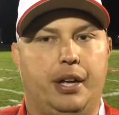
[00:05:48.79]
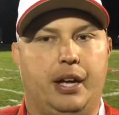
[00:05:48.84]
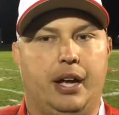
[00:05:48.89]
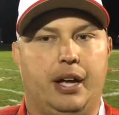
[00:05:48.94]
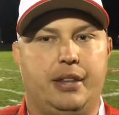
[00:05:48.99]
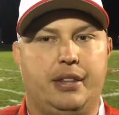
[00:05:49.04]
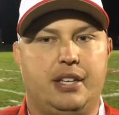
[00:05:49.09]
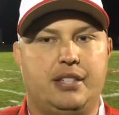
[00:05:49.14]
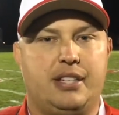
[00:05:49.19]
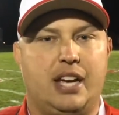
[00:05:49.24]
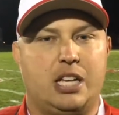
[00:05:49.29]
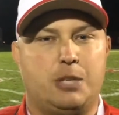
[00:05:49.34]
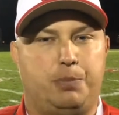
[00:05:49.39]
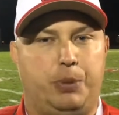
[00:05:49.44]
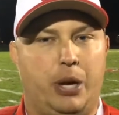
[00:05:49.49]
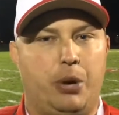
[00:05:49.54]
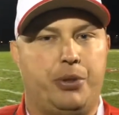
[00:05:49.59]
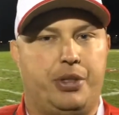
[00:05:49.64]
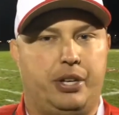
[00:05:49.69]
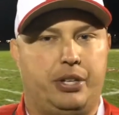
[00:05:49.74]
And these guys
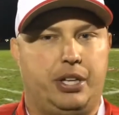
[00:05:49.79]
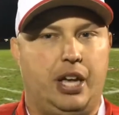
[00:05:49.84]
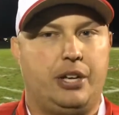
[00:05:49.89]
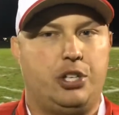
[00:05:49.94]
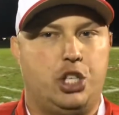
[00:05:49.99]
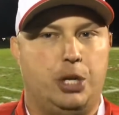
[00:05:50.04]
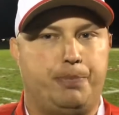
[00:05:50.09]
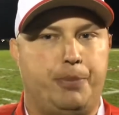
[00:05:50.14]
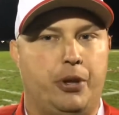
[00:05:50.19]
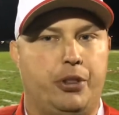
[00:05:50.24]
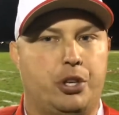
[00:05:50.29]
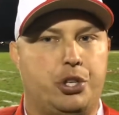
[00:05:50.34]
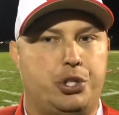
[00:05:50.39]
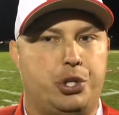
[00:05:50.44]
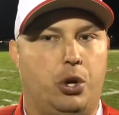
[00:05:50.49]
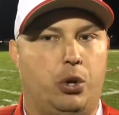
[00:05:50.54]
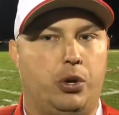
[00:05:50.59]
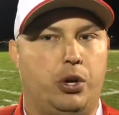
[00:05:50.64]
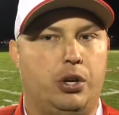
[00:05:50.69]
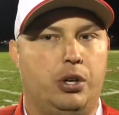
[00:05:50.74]
play with a chip on their
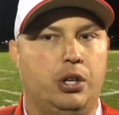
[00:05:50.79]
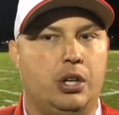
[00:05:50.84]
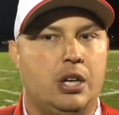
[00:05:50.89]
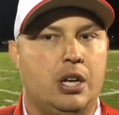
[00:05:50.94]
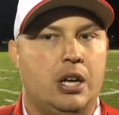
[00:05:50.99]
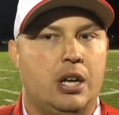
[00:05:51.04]
shoulder.